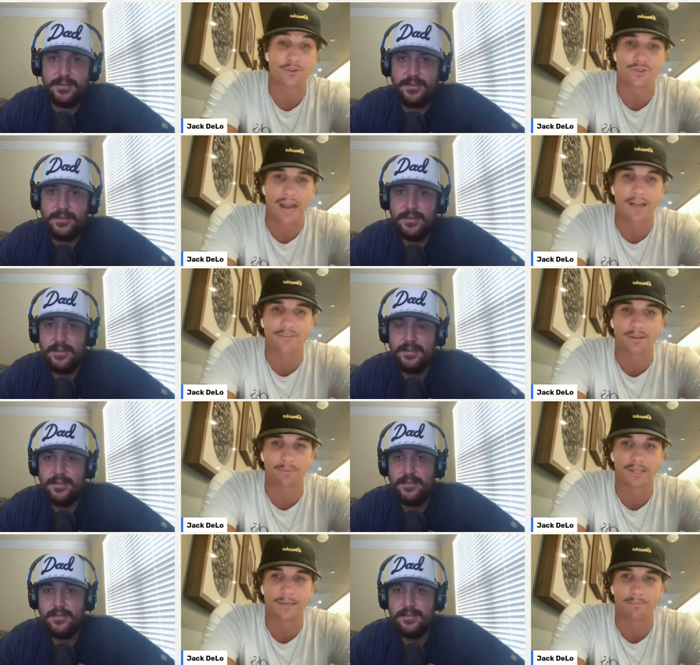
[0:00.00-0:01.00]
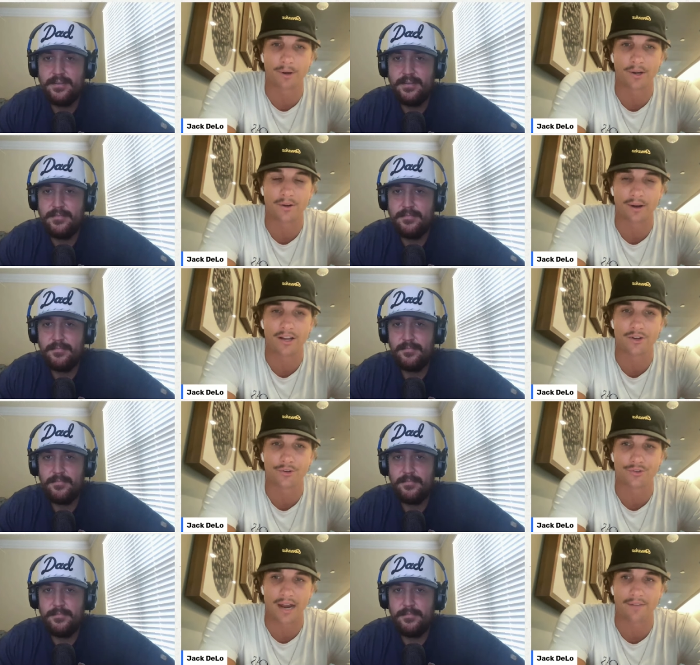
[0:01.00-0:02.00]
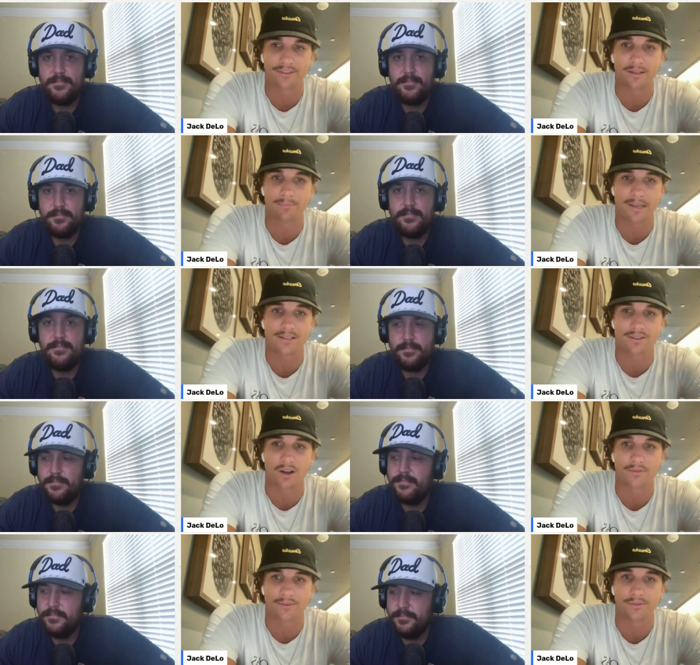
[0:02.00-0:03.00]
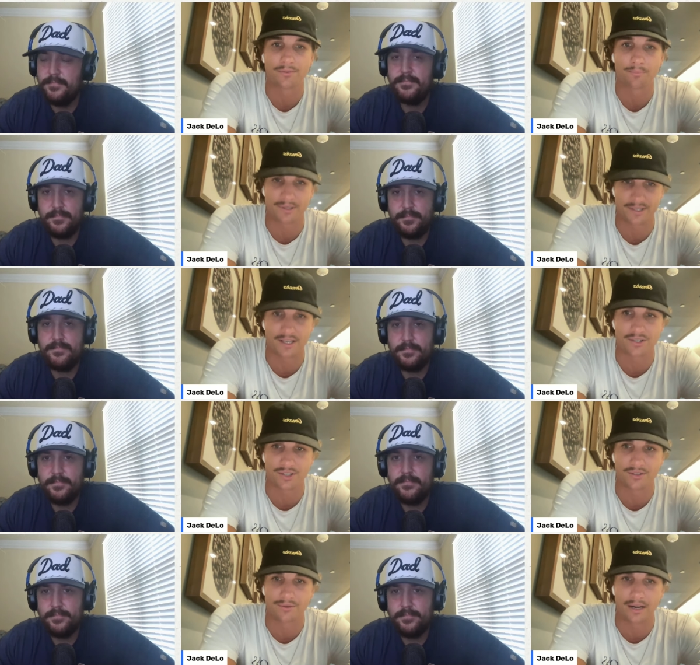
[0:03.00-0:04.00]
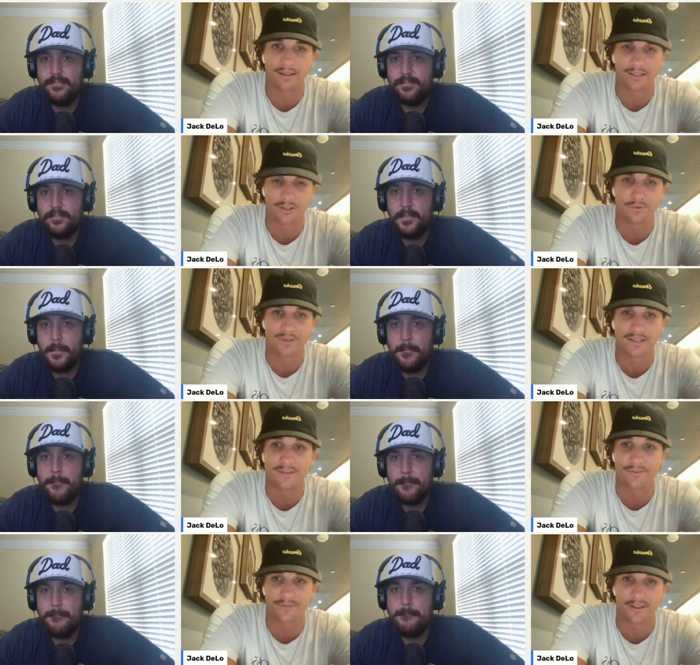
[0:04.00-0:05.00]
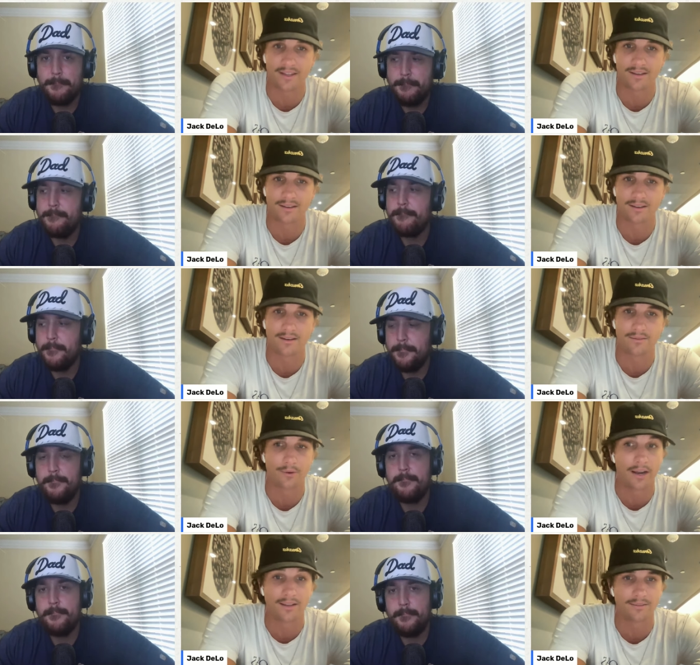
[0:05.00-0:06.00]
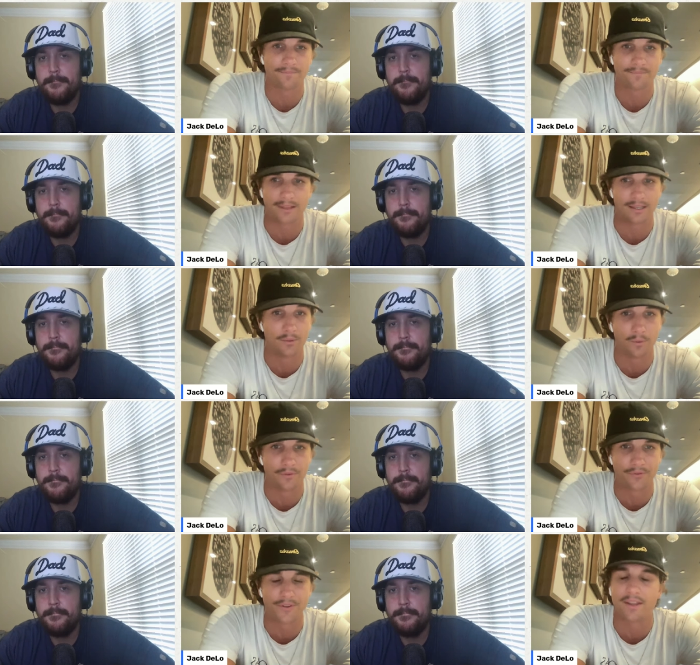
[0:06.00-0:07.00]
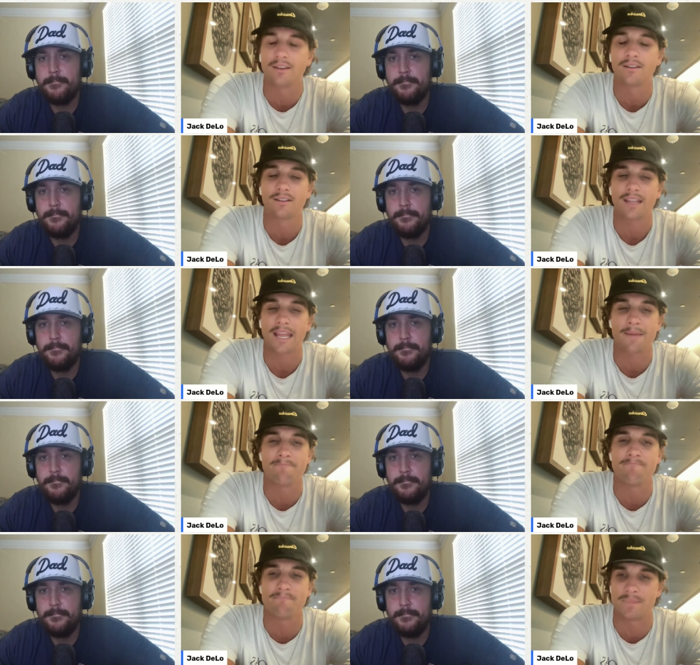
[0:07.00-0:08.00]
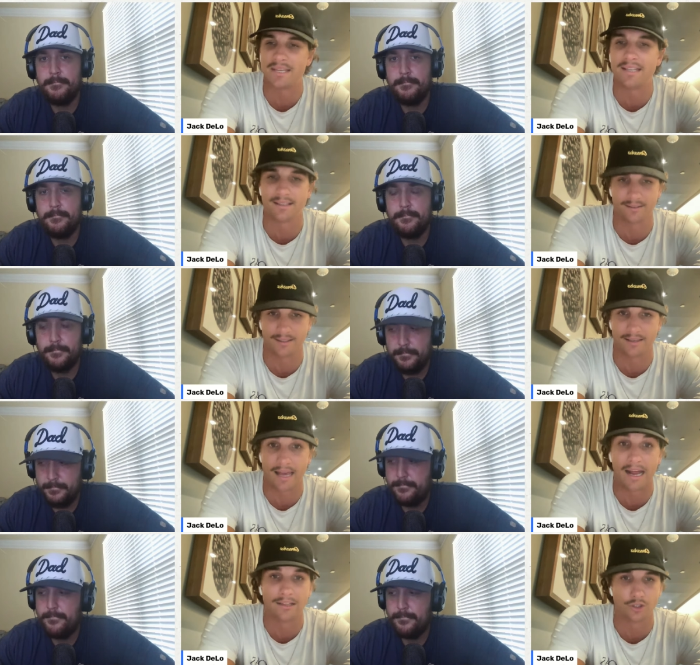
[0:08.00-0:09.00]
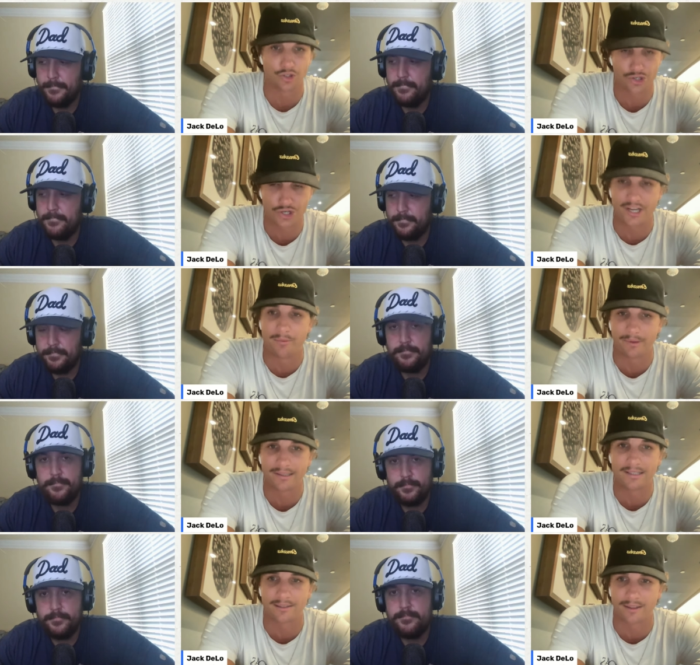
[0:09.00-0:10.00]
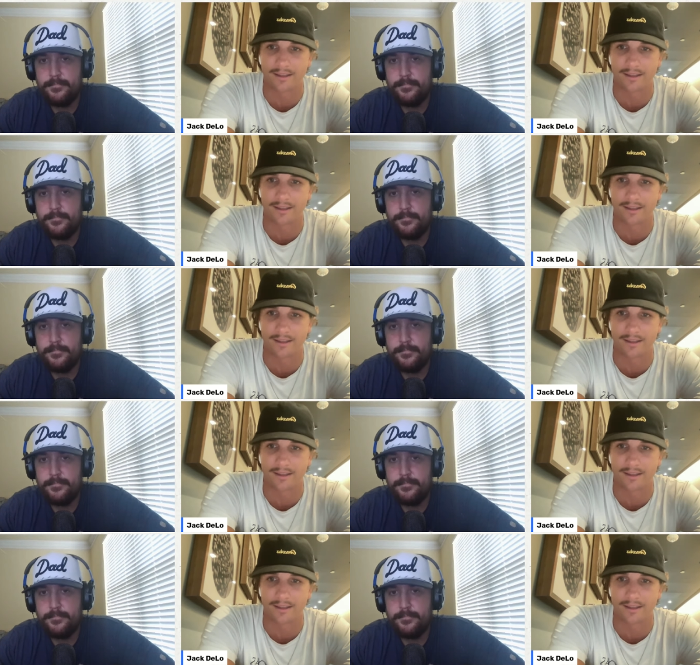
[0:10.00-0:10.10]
Speaker 1: if you're drafting Blake Burke, right, you're drafting based off of position, right? Like you need to fit, right? He would fit immediately. And I legitimately